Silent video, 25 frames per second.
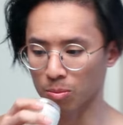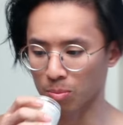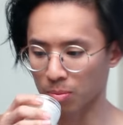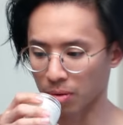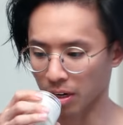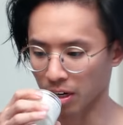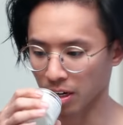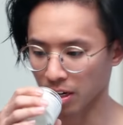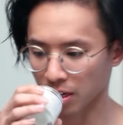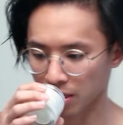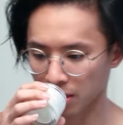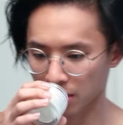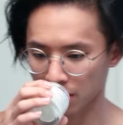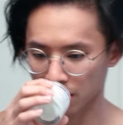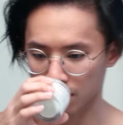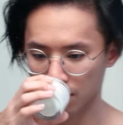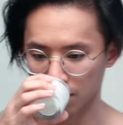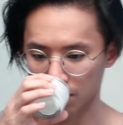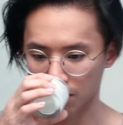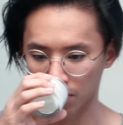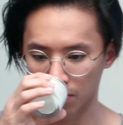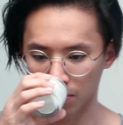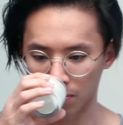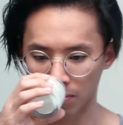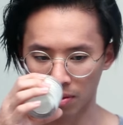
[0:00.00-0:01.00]
the product,
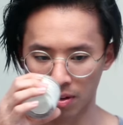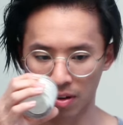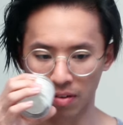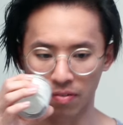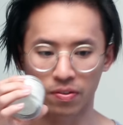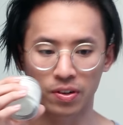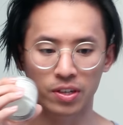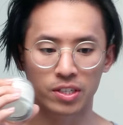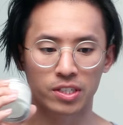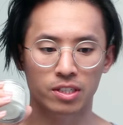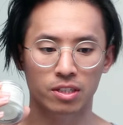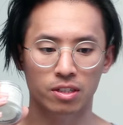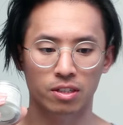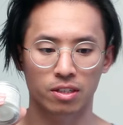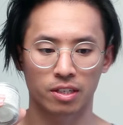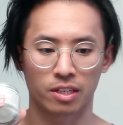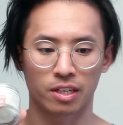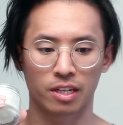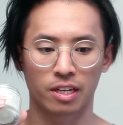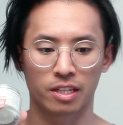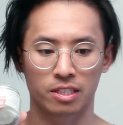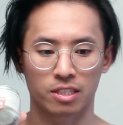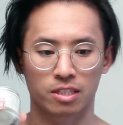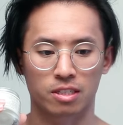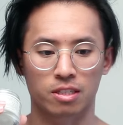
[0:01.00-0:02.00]

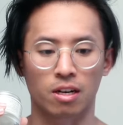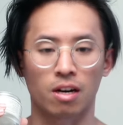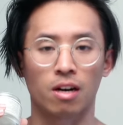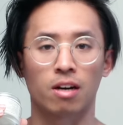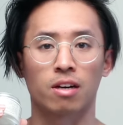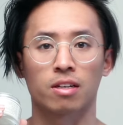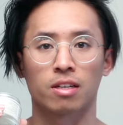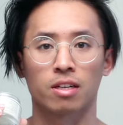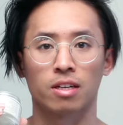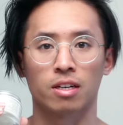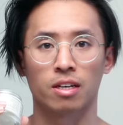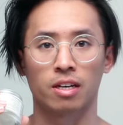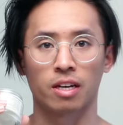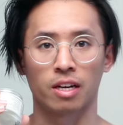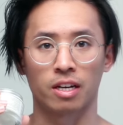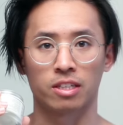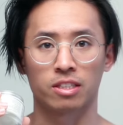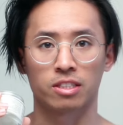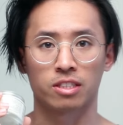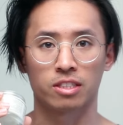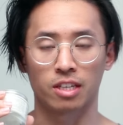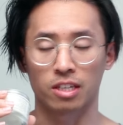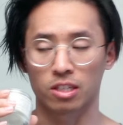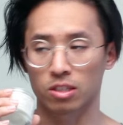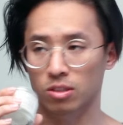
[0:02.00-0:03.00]
officially it's Tonka
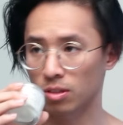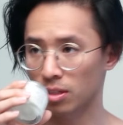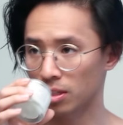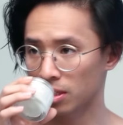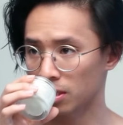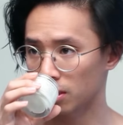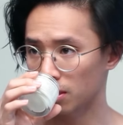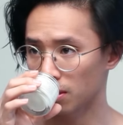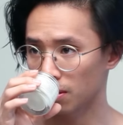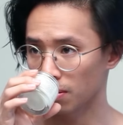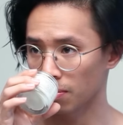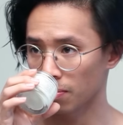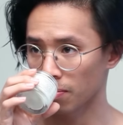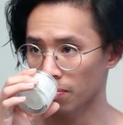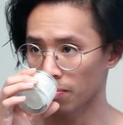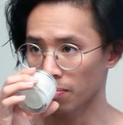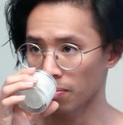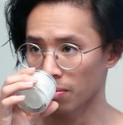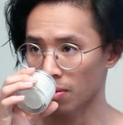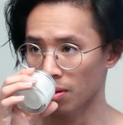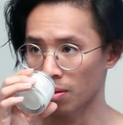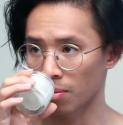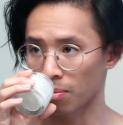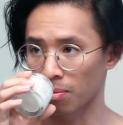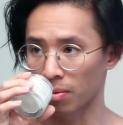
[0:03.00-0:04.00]
and citrus,
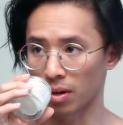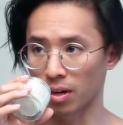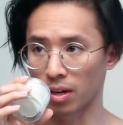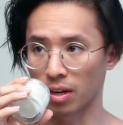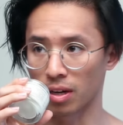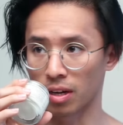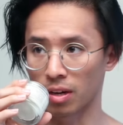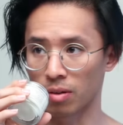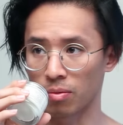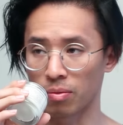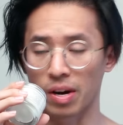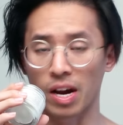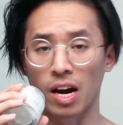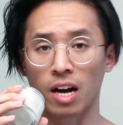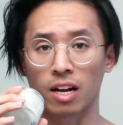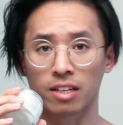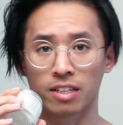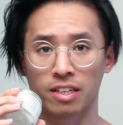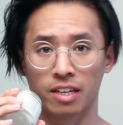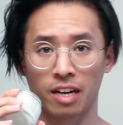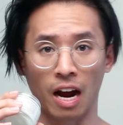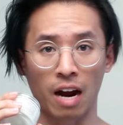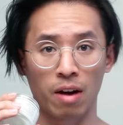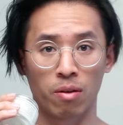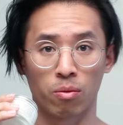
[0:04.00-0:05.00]
but in
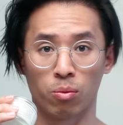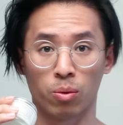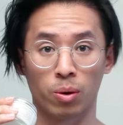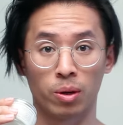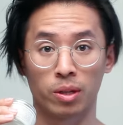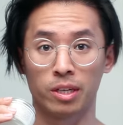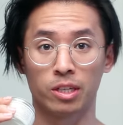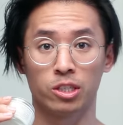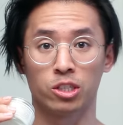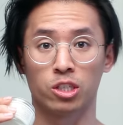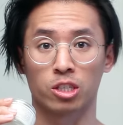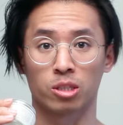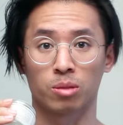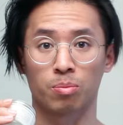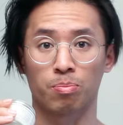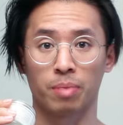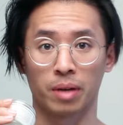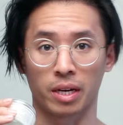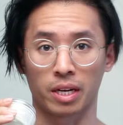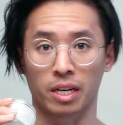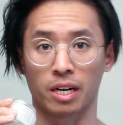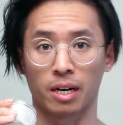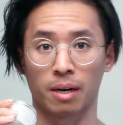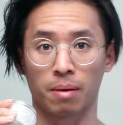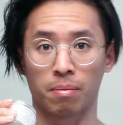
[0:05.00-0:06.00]
reality I really just
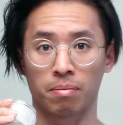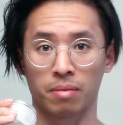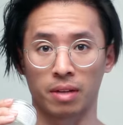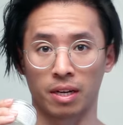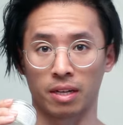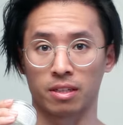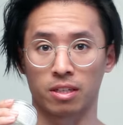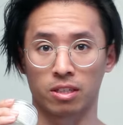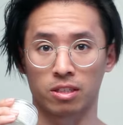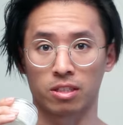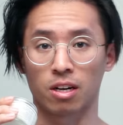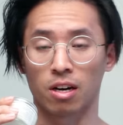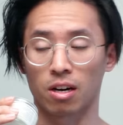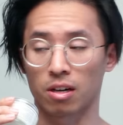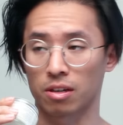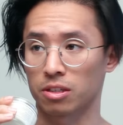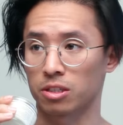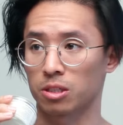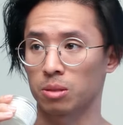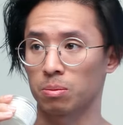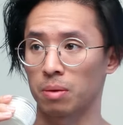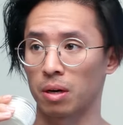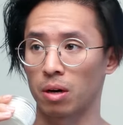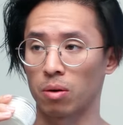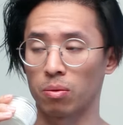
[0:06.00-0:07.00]
pick up like the
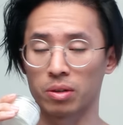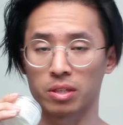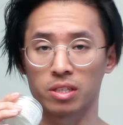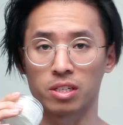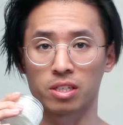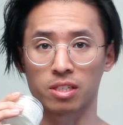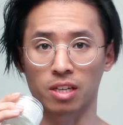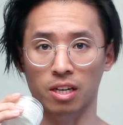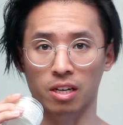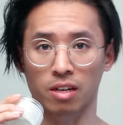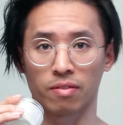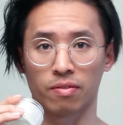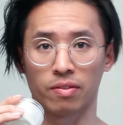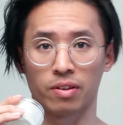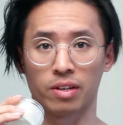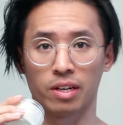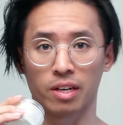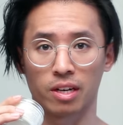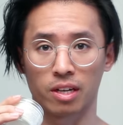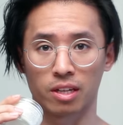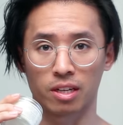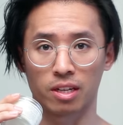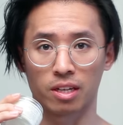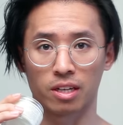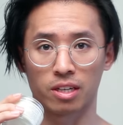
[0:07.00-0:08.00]
Tonka smell, which is like a
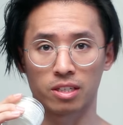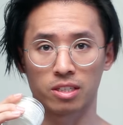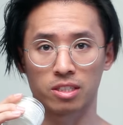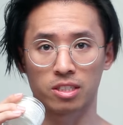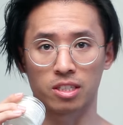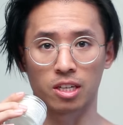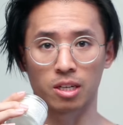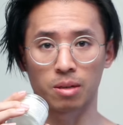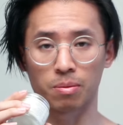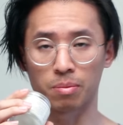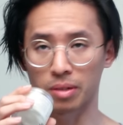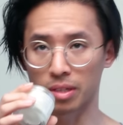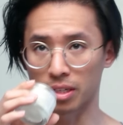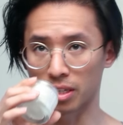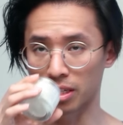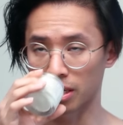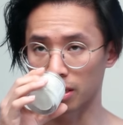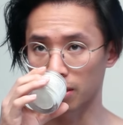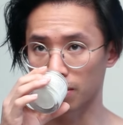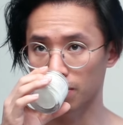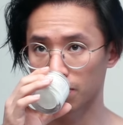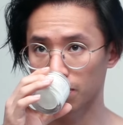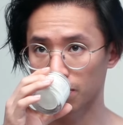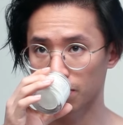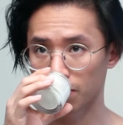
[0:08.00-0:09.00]
vanilla,
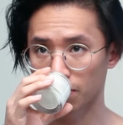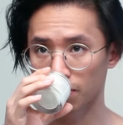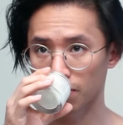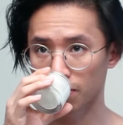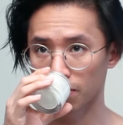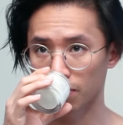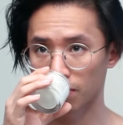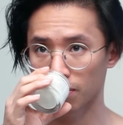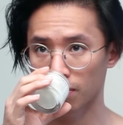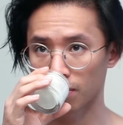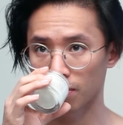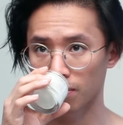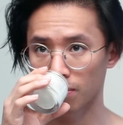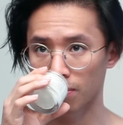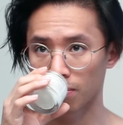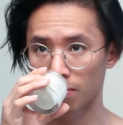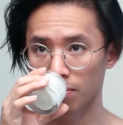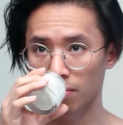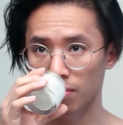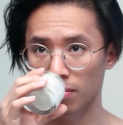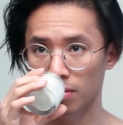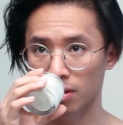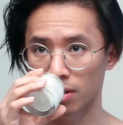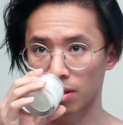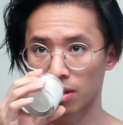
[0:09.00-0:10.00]
cinnamony,
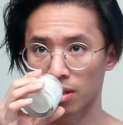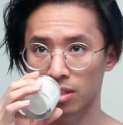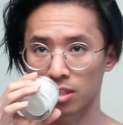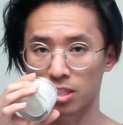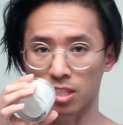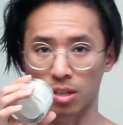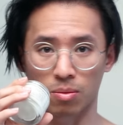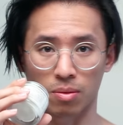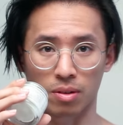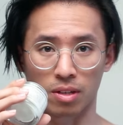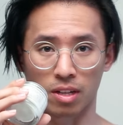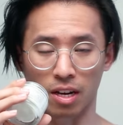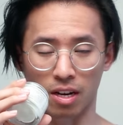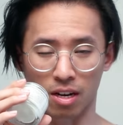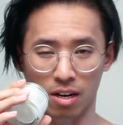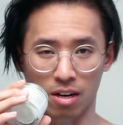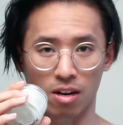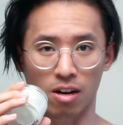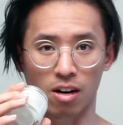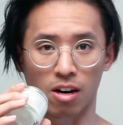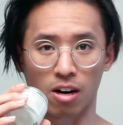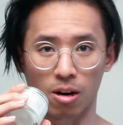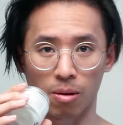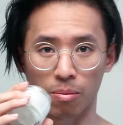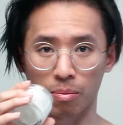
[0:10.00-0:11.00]
somewhat like an
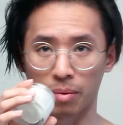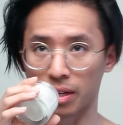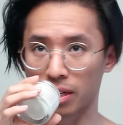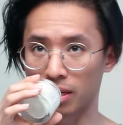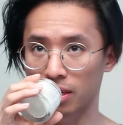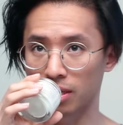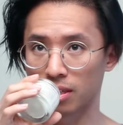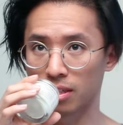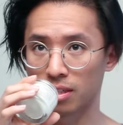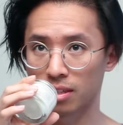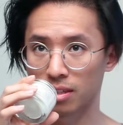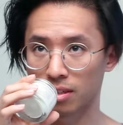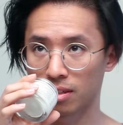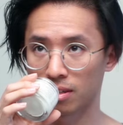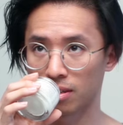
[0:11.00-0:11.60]
almond.